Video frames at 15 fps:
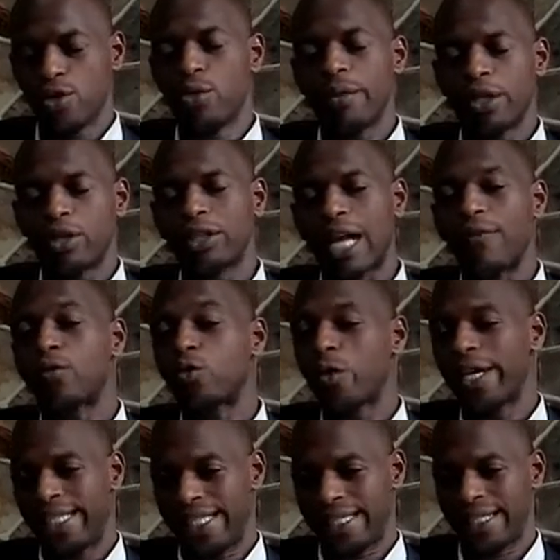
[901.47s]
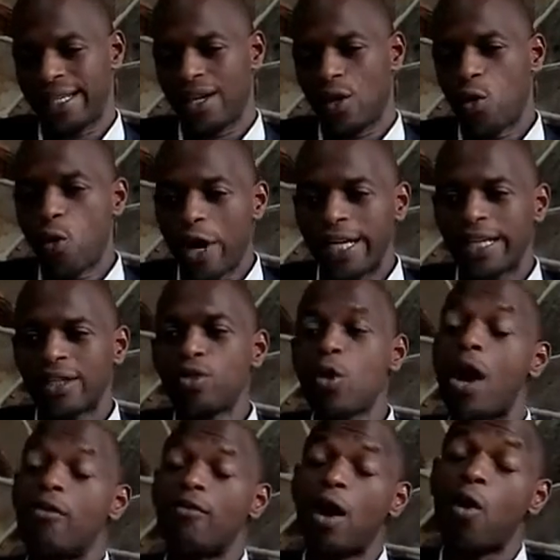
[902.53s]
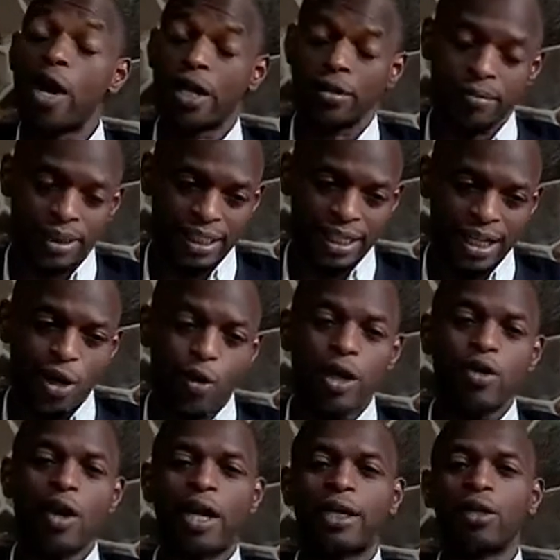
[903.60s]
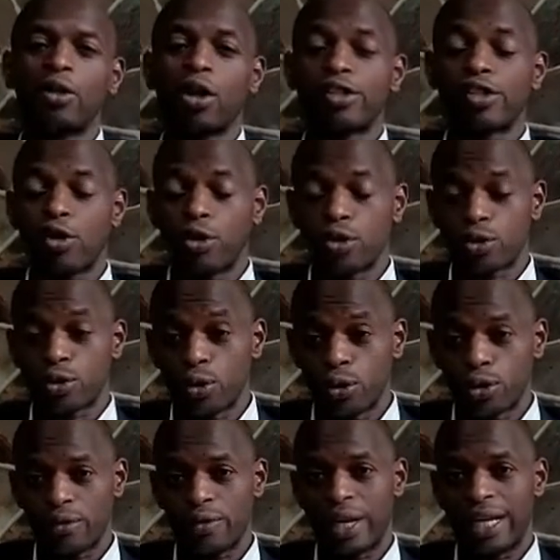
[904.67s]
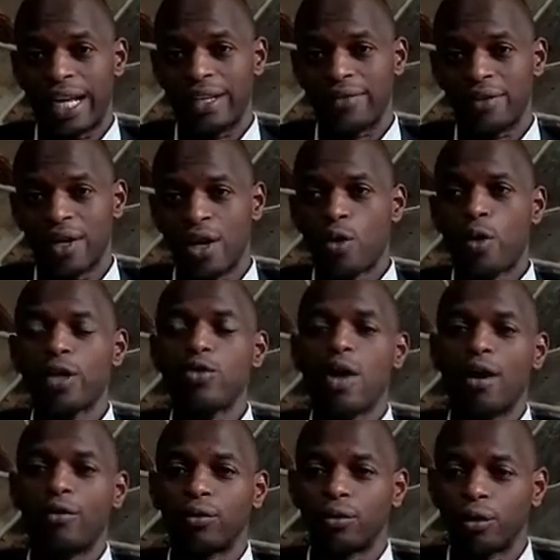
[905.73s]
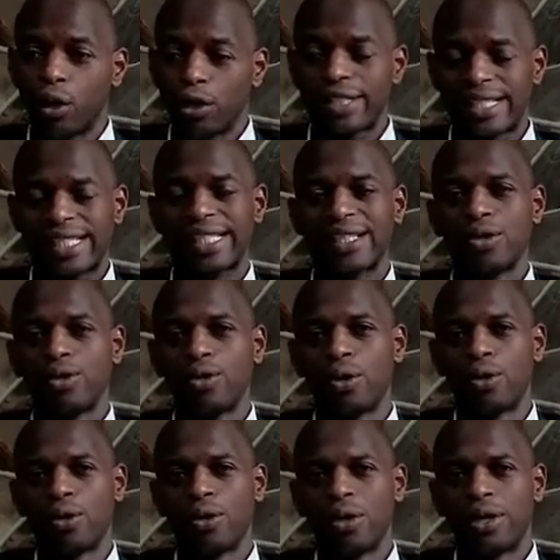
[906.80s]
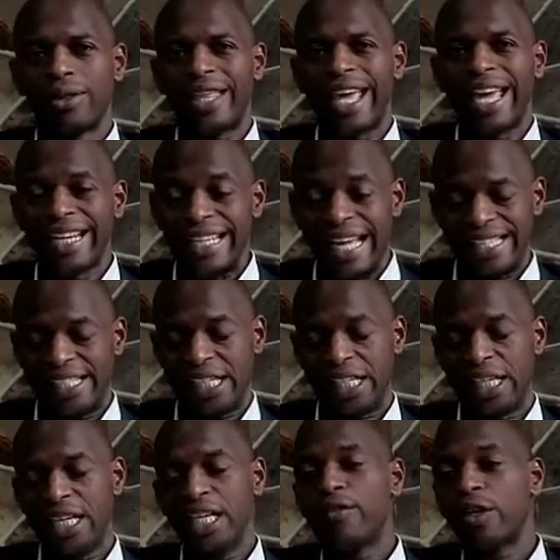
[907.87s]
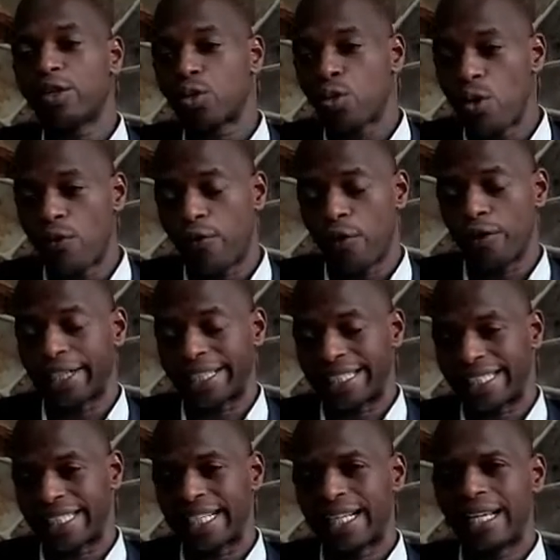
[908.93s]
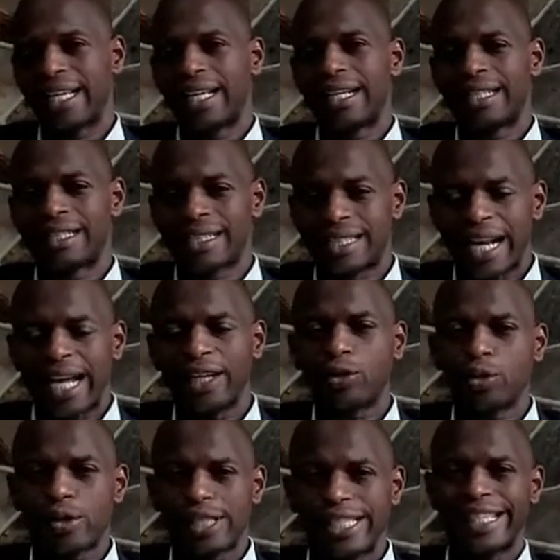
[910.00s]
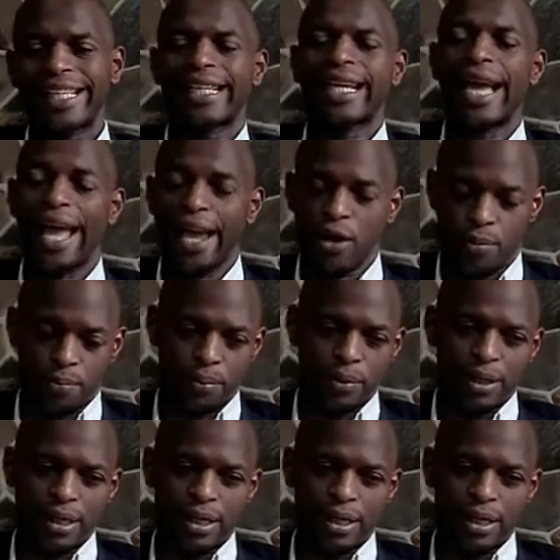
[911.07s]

You may not have to wait when you are overwhelmed, when you have lost control of your life, when you have lost, you know, the energy even to go for it. Try to seek help